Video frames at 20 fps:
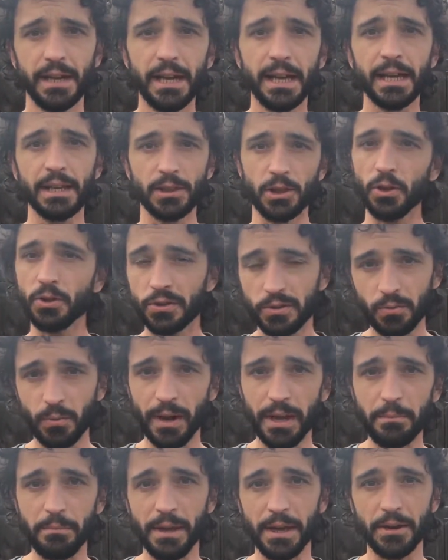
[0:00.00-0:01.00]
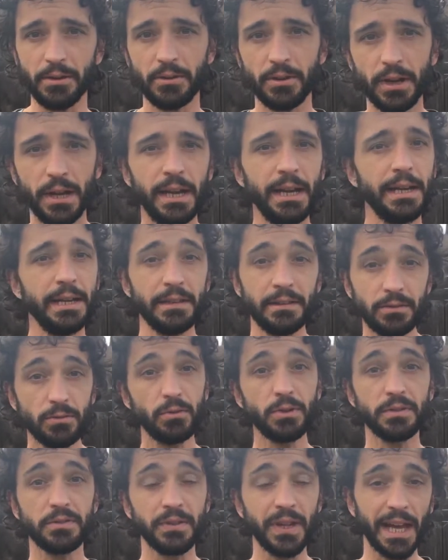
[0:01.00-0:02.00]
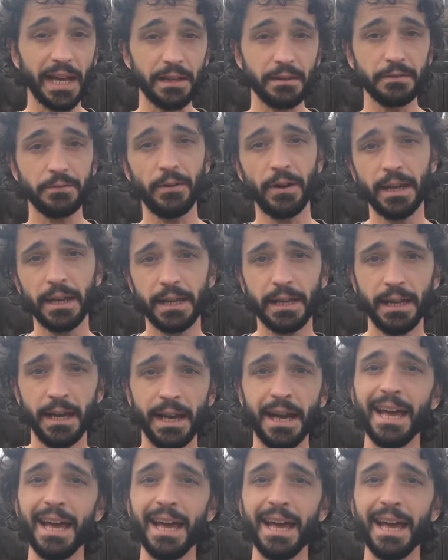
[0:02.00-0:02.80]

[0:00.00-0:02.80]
It looks way better. It's sort of satisfying,